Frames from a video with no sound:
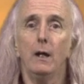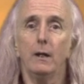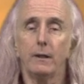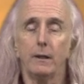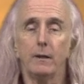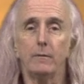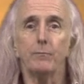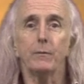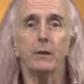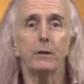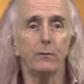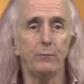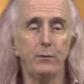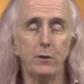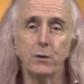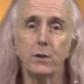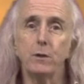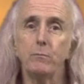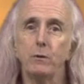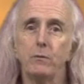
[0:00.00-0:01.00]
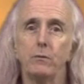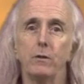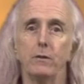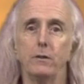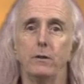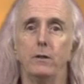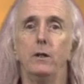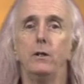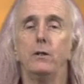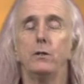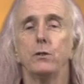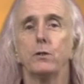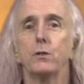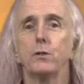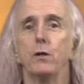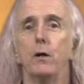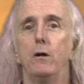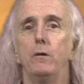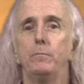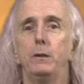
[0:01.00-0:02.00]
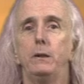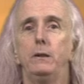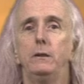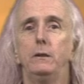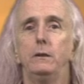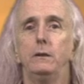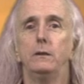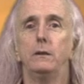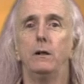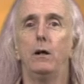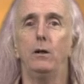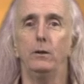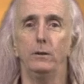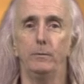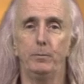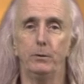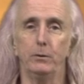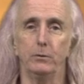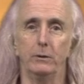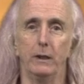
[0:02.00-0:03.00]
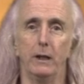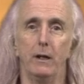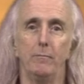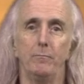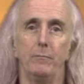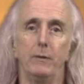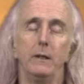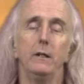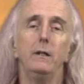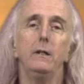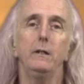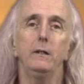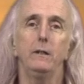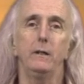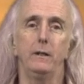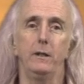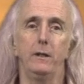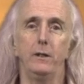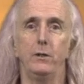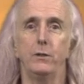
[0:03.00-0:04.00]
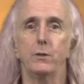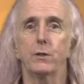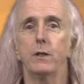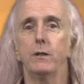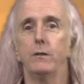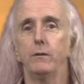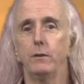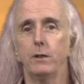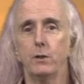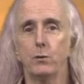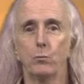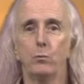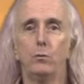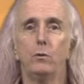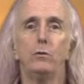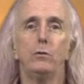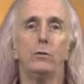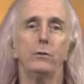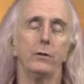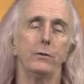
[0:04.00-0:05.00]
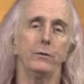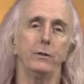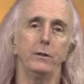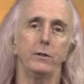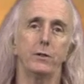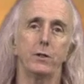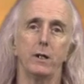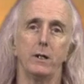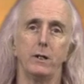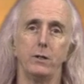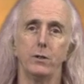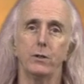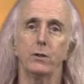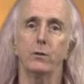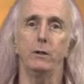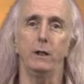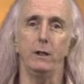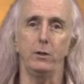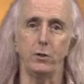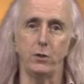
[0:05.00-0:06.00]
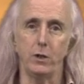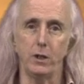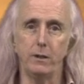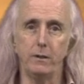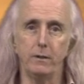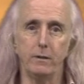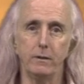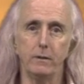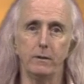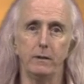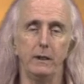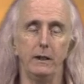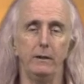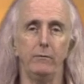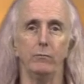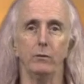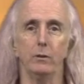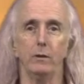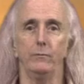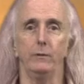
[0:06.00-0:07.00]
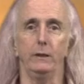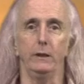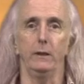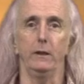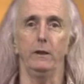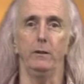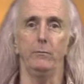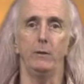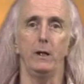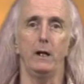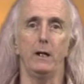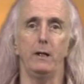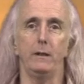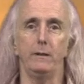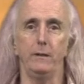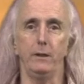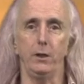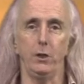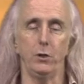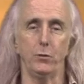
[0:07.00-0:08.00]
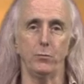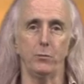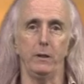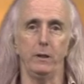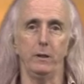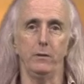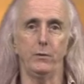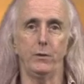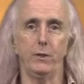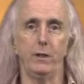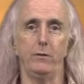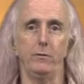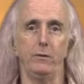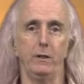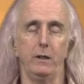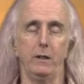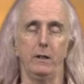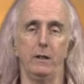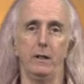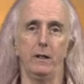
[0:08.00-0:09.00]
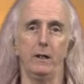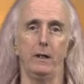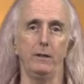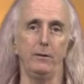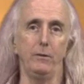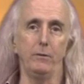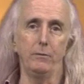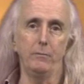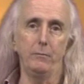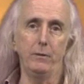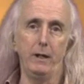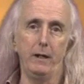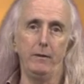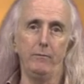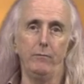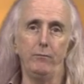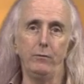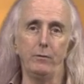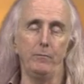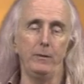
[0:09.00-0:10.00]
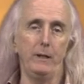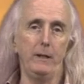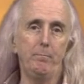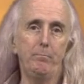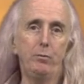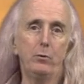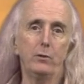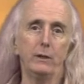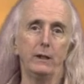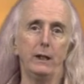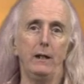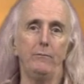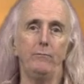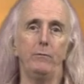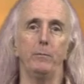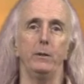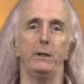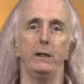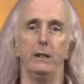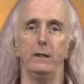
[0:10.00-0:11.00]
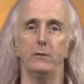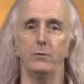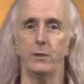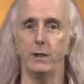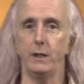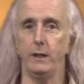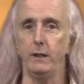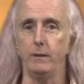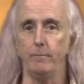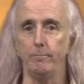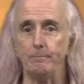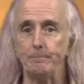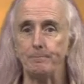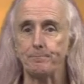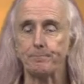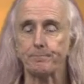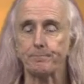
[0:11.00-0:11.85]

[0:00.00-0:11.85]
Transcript: Now, the first thing we've got to stop on the program is this war that they're trying to engender involving Iran, Israel, Syria, and then from there pulling everybody else in